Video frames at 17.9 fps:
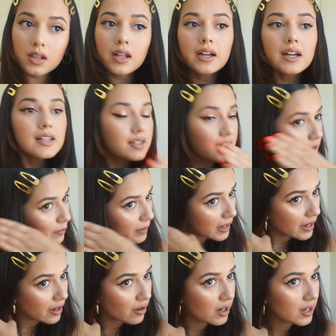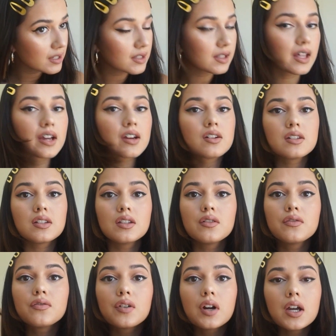Like I said, my hair has layers in
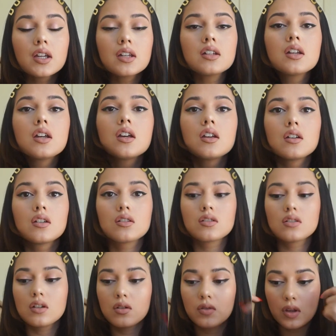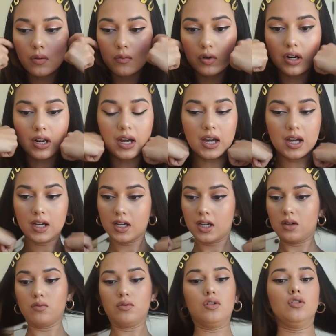the front. So then what
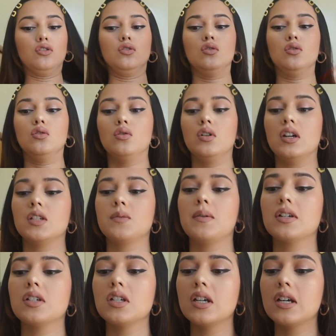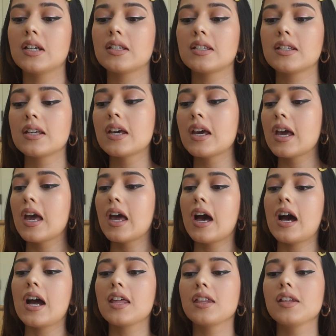I would do, especially because
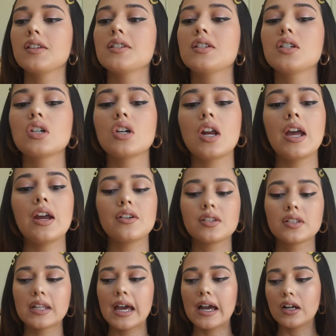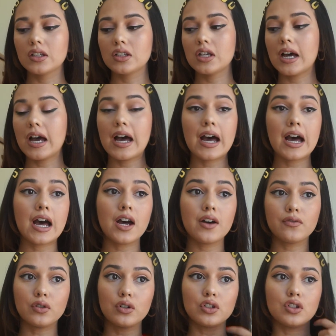I think this is a good hairstyle to
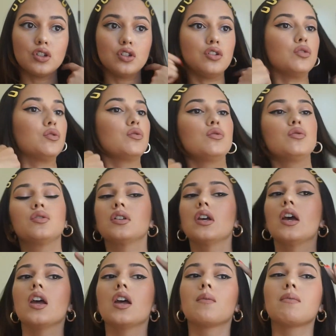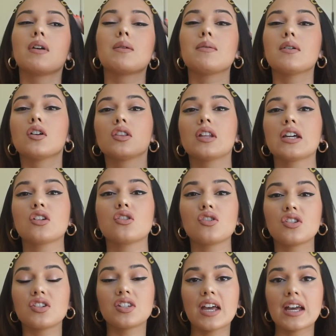have or to use maybe on like
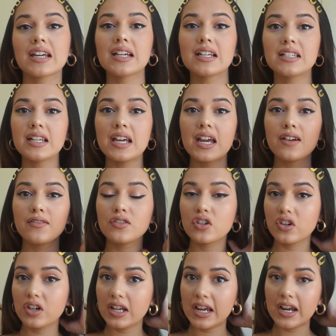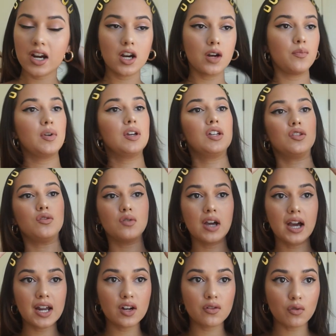your second day of dirty hair, because you
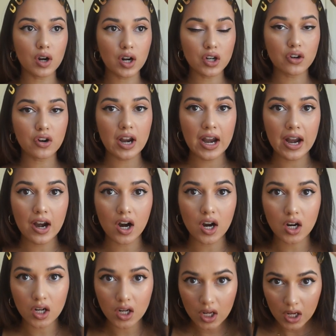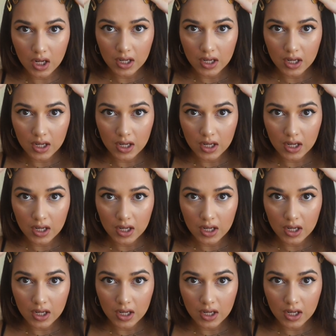kind of want your hair